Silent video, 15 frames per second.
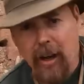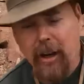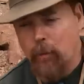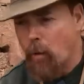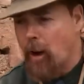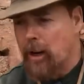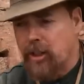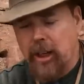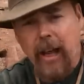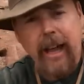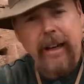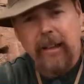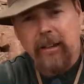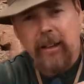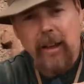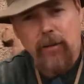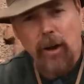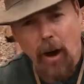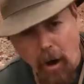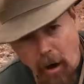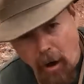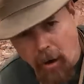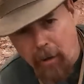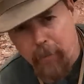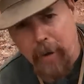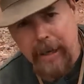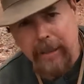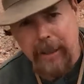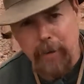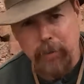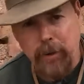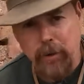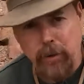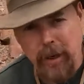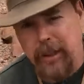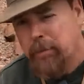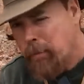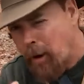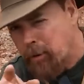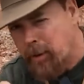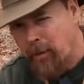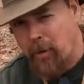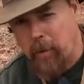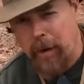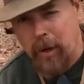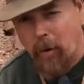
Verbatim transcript: on it, watch it, and it'll give you all of my tips and tricks, most of them